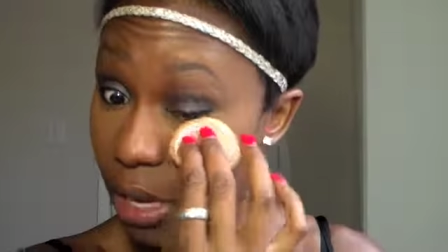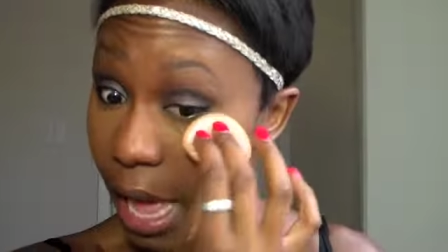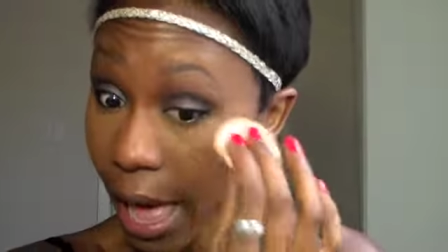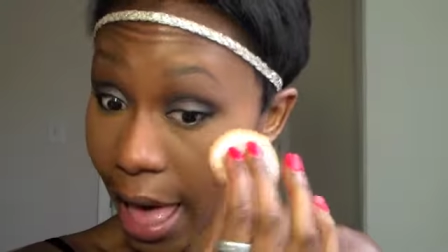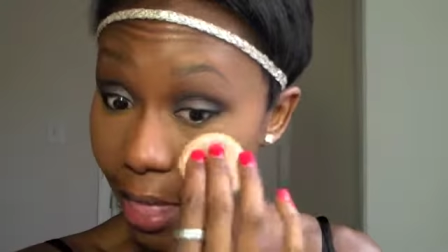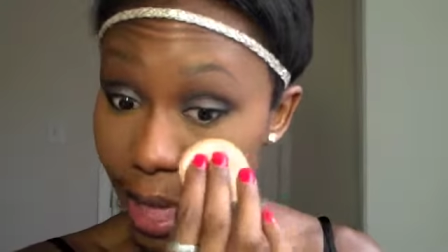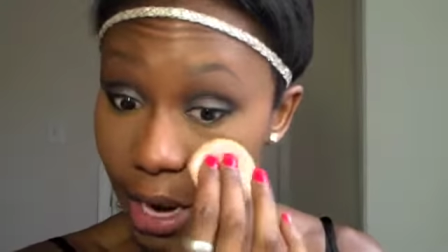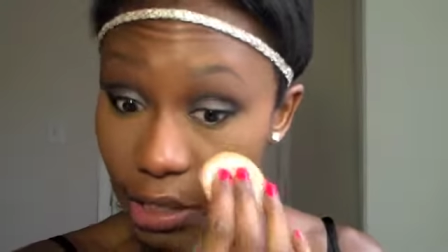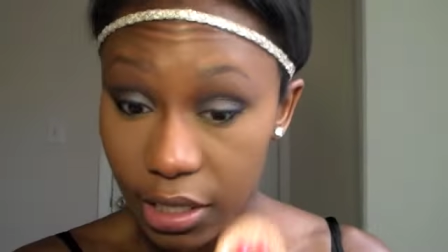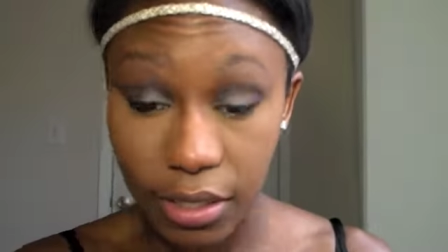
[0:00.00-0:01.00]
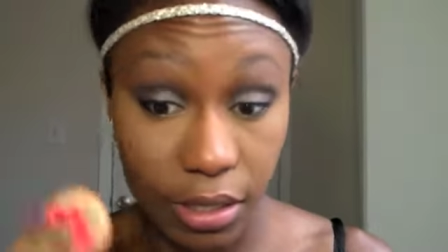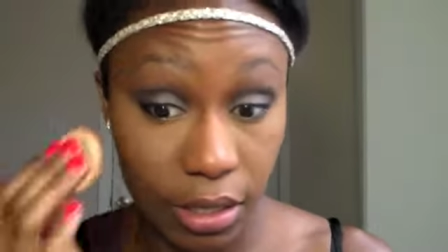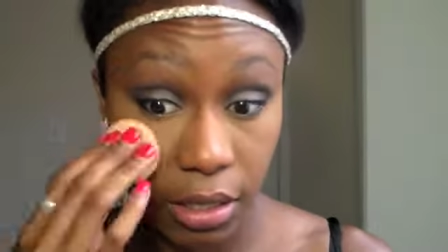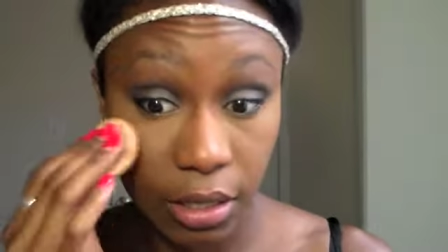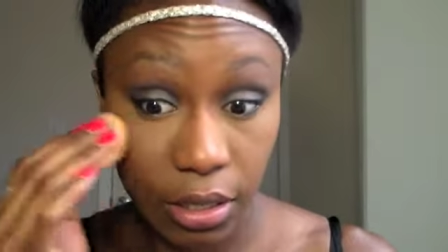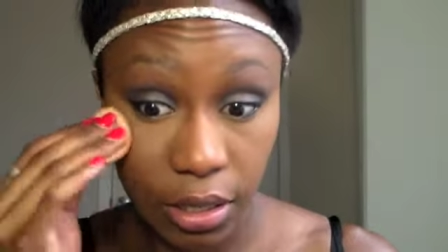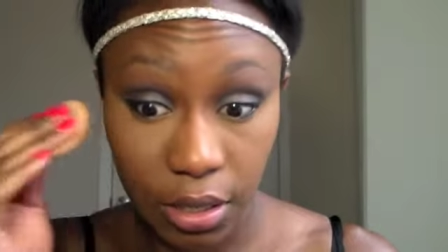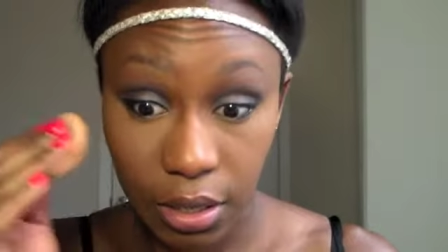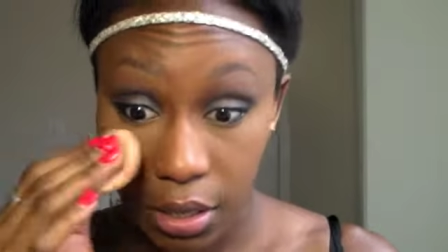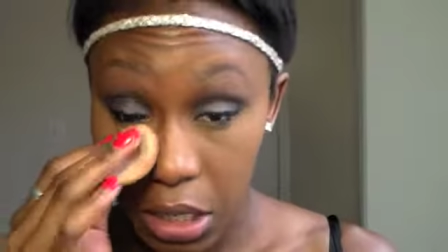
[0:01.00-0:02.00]
not highlight, just
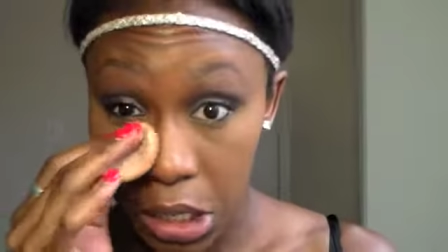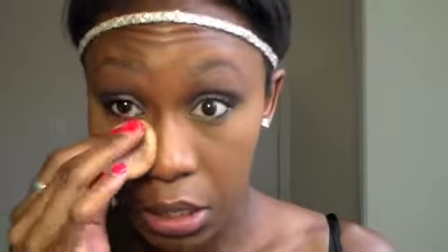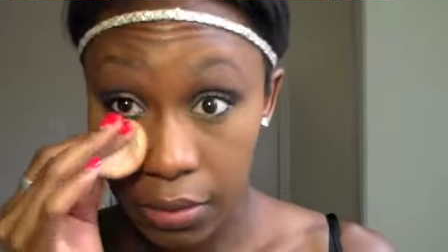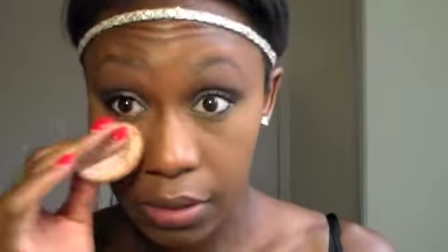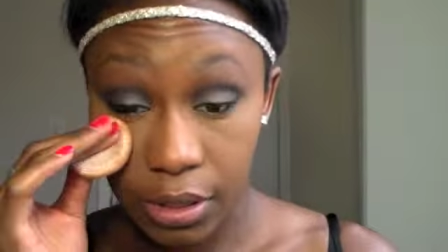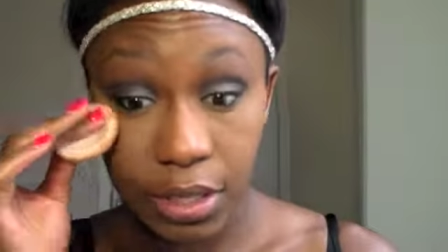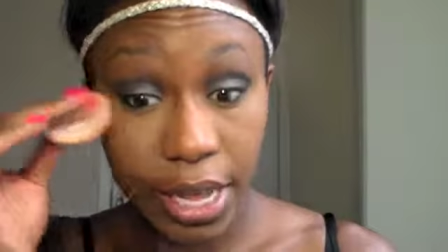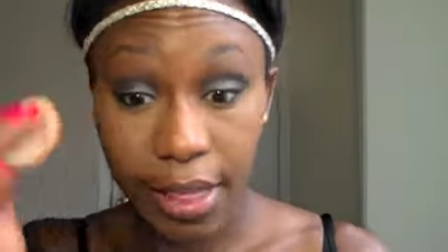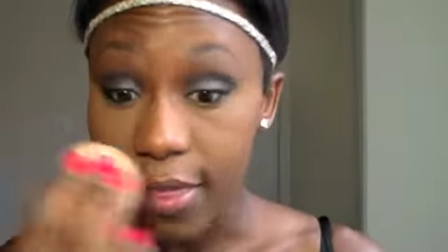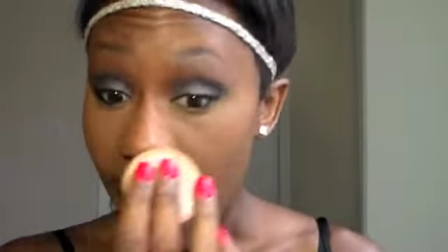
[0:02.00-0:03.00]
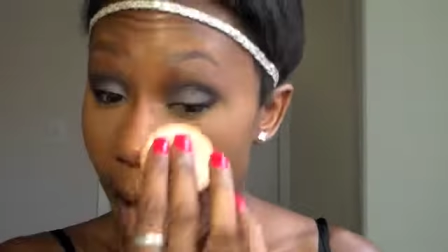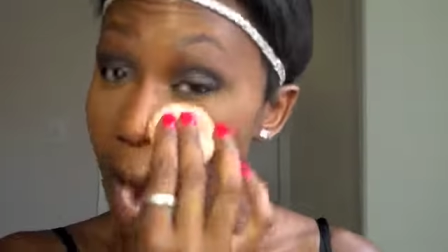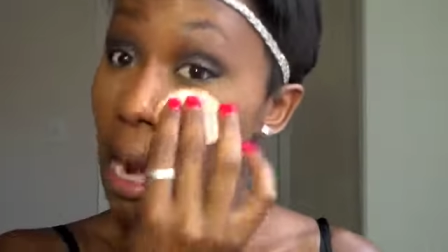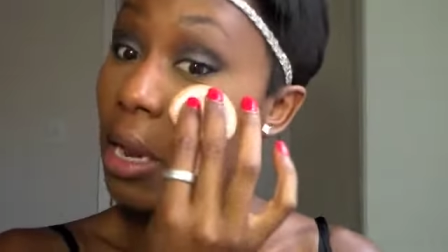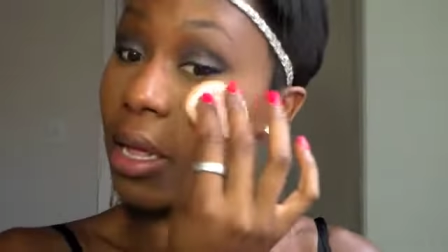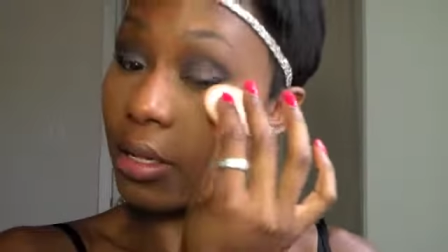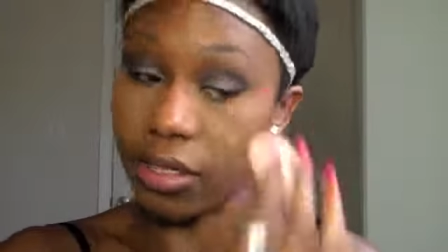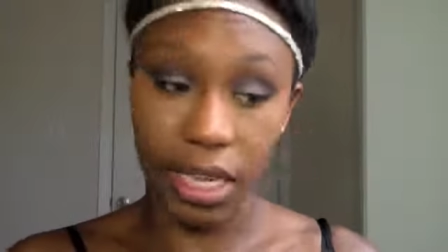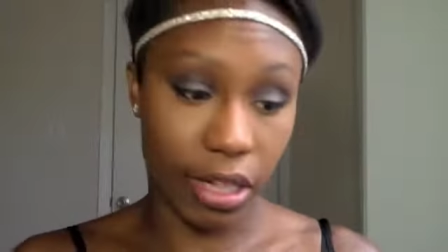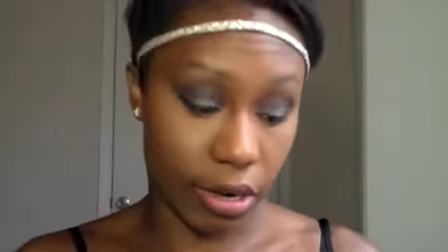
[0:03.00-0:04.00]
set that
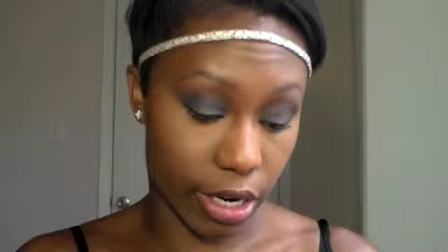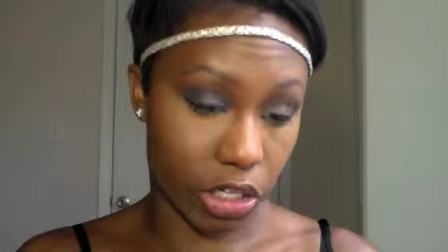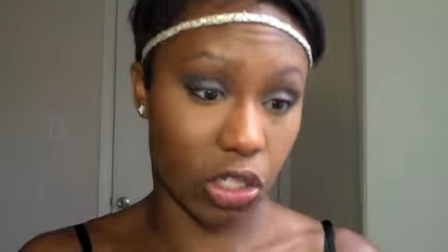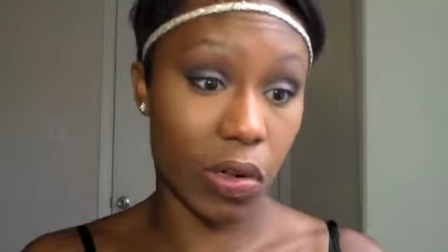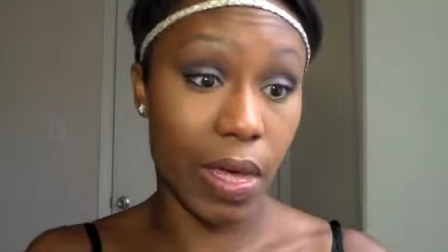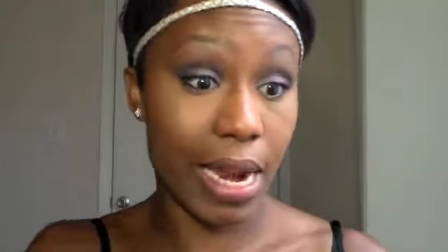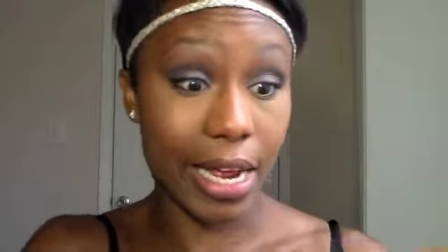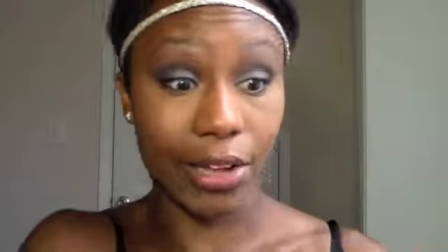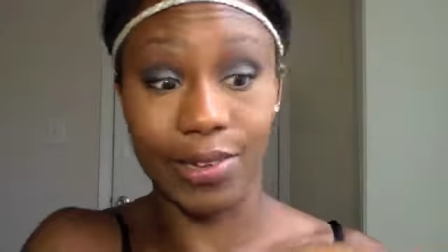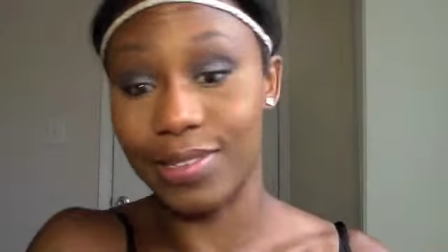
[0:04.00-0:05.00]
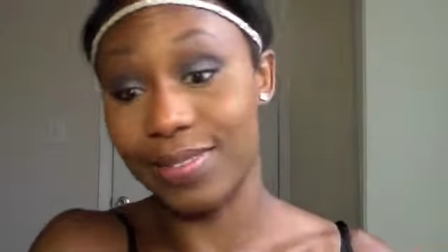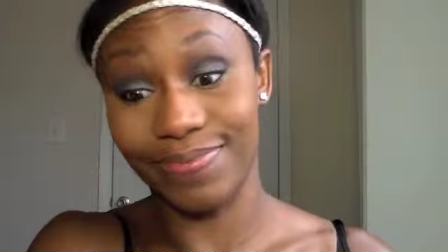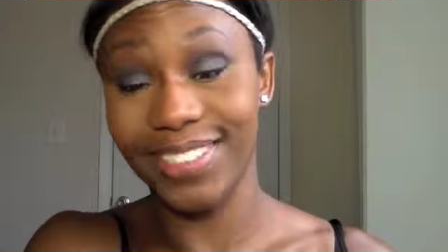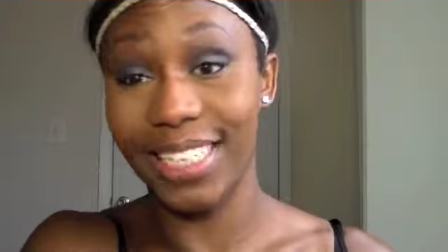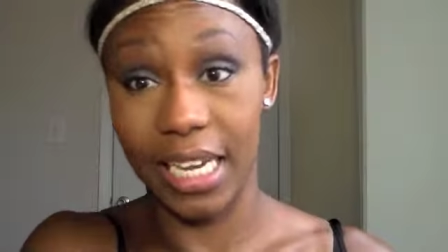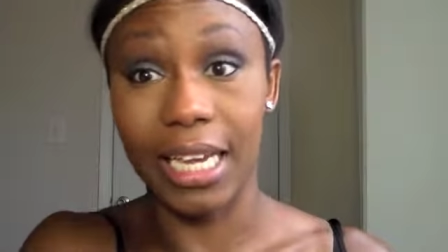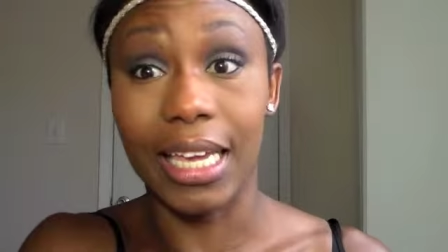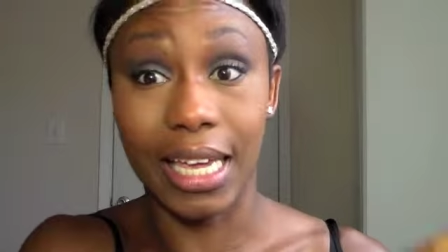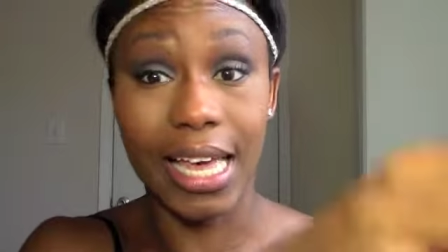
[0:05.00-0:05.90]
concealer because you know how that goes. It can